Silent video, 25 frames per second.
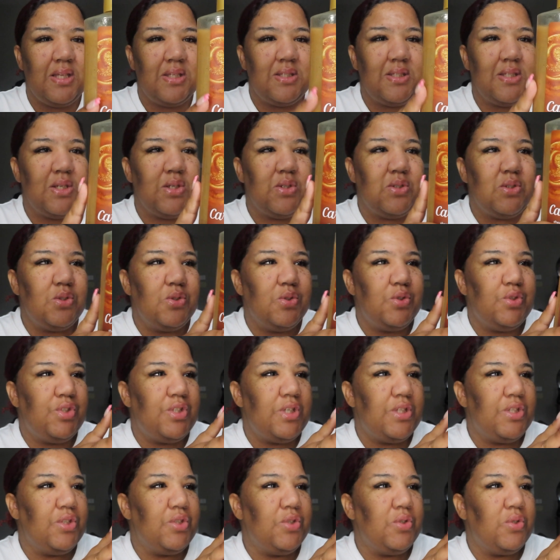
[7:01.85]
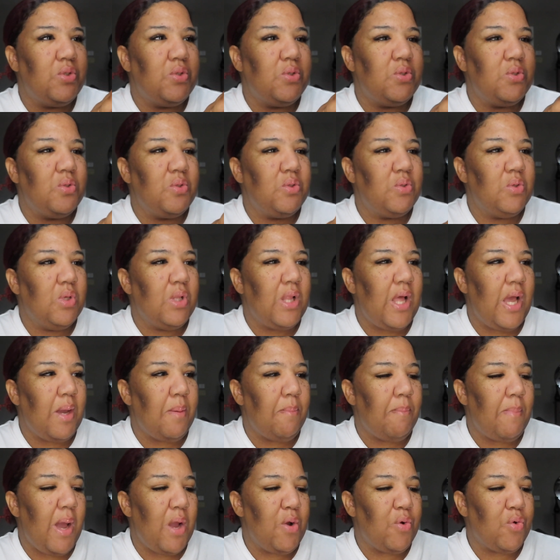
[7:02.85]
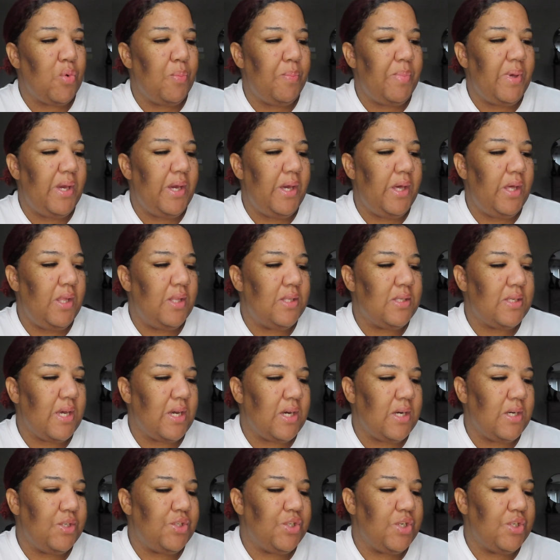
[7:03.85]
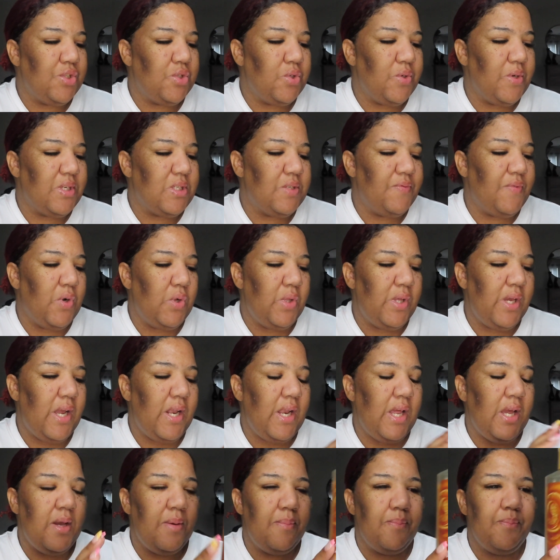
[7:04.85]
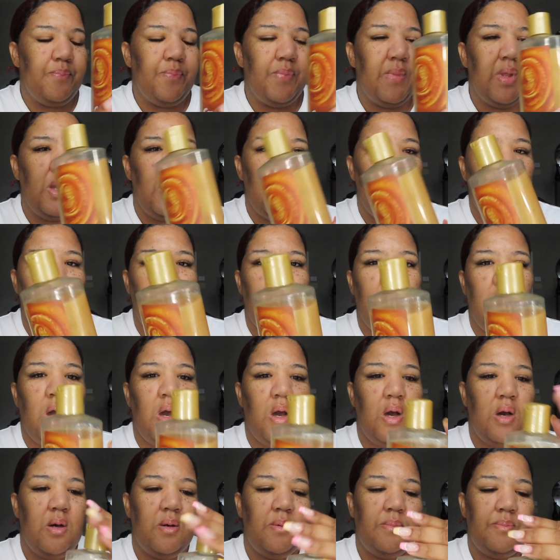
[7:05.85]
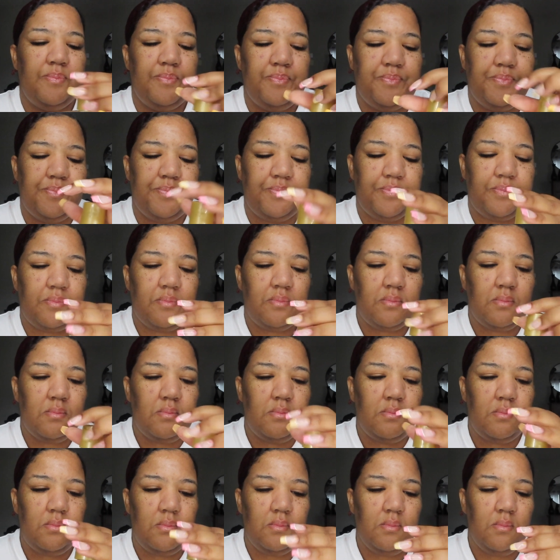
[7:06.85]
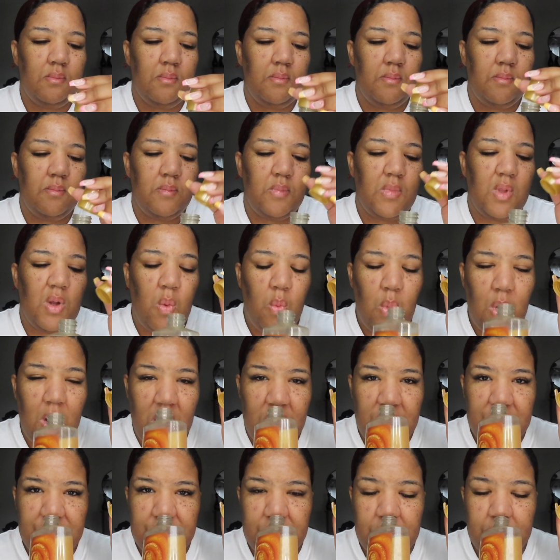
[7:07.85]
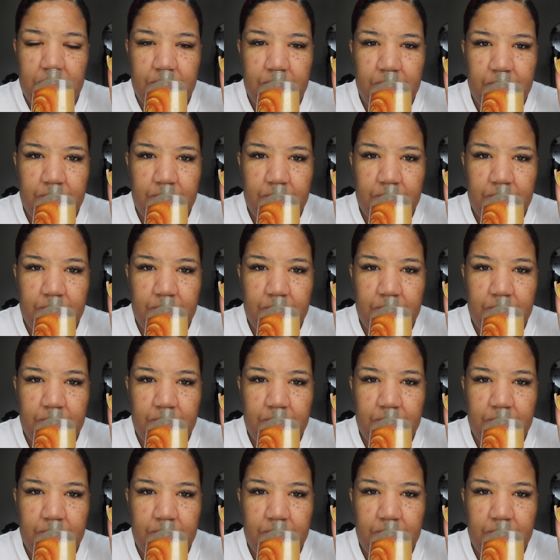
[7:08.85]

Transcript: those little gentle like micro beads, like a gentle exfoliating um, wash